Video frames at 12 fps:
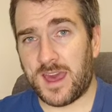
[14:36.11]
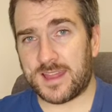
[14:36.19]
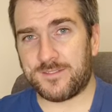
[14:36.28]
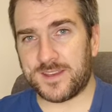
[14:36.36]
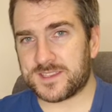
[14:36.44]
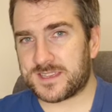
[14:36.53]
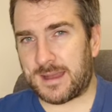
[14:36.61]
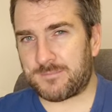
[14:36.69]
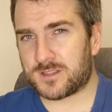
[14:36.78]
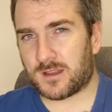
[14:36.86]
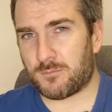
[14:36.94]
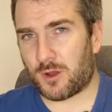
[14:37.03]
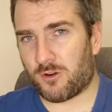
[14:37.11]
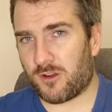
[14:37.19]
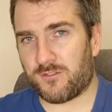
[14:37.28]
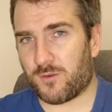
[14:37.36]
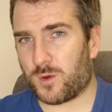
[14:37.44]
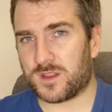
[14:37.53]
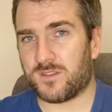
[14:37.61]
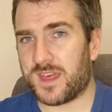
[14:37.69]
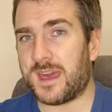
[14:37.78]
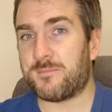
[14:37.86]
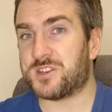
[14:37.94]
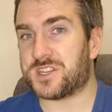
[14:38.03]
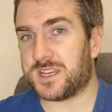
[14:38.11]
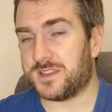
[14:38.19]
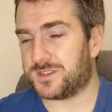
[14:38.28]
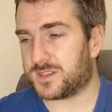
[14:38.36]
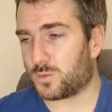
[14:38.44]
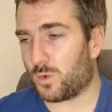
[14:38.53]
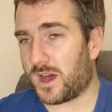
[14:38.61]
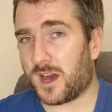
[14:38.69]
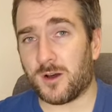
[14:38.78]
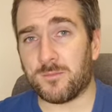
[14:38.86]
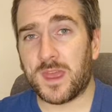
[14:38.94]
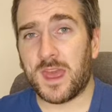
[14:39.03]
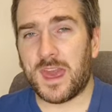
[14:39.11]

And I think Samsung borrow it from one of their machines as well.